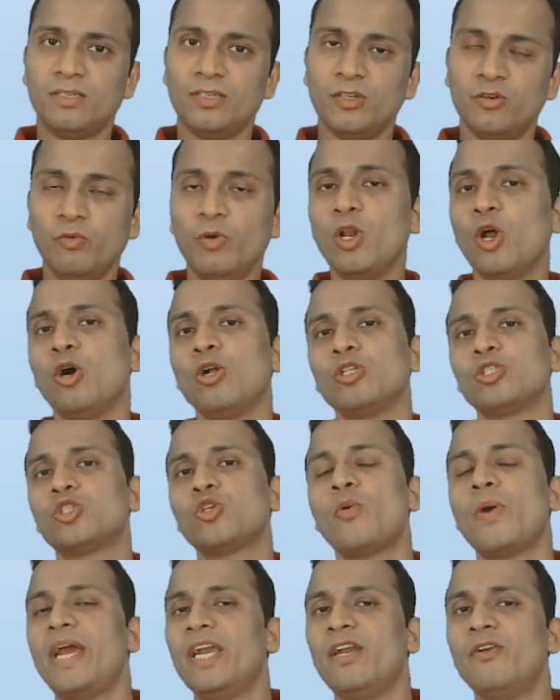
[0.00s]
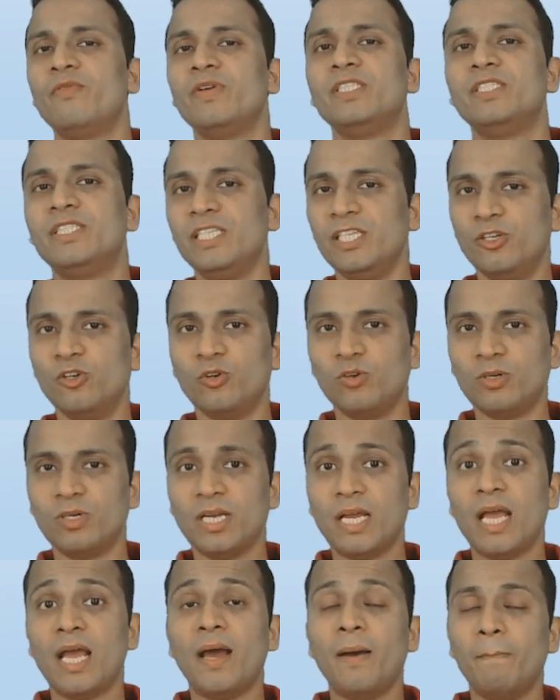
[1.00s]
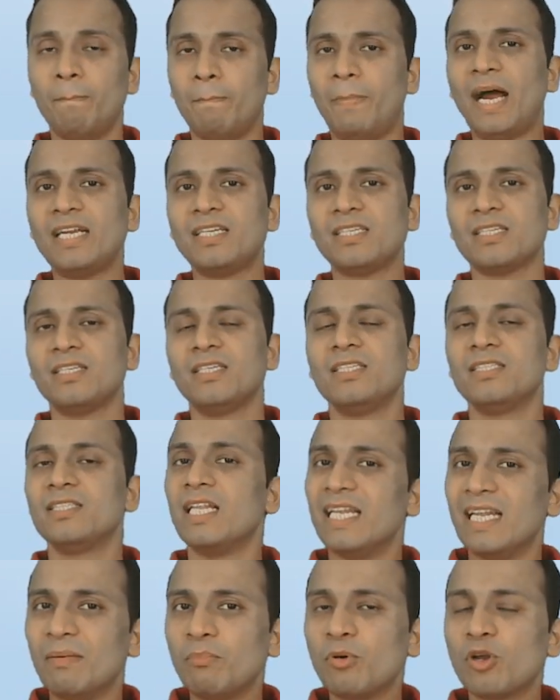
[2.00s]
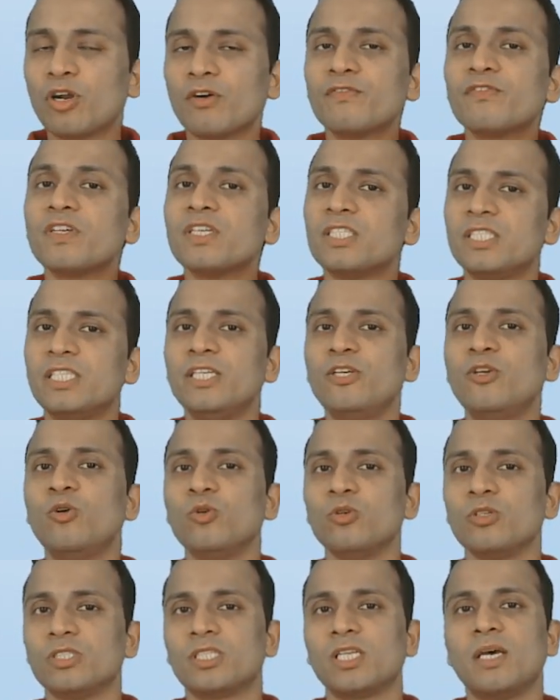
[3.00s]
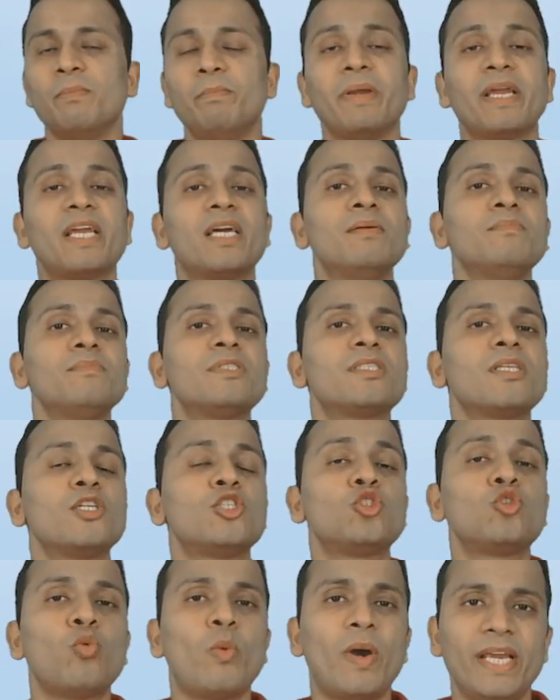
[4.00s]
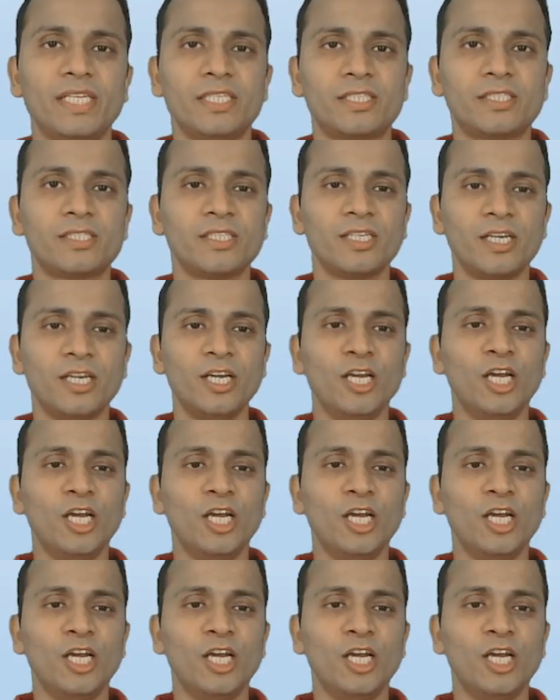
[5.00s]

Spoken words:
will also end with 0. But the number of zeros becomes twice.